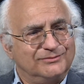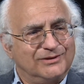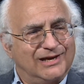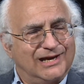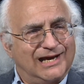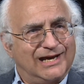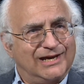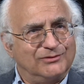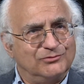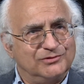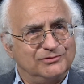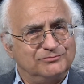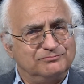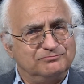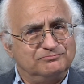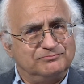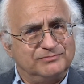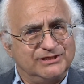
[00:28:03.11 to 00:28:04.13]
I would
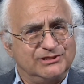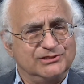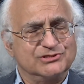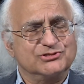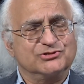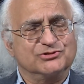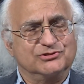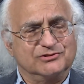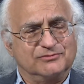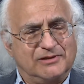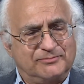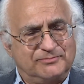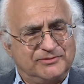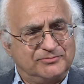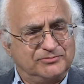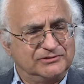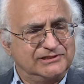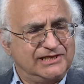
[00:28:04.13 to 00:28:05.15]
be concerned about
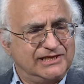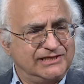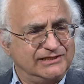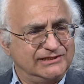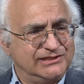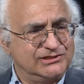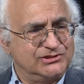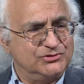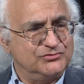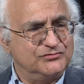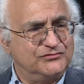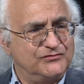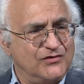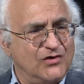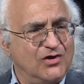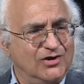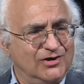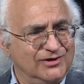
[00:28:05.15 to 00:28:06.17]
people taking it too
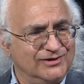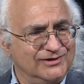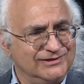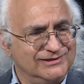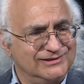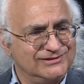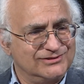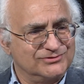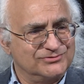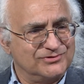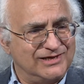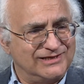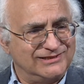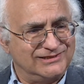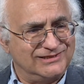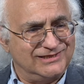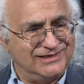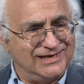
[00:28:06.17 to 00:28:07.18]
far and to try
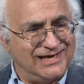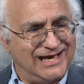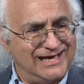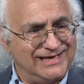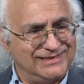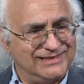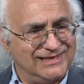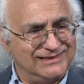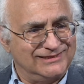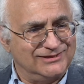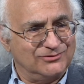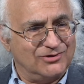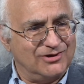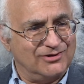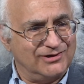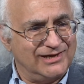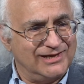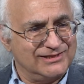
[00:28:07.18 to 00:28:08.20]
to deny that there
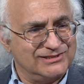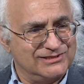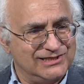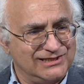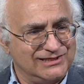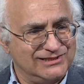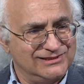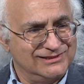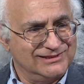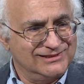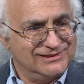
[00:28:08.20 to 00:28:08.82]
are ethnic,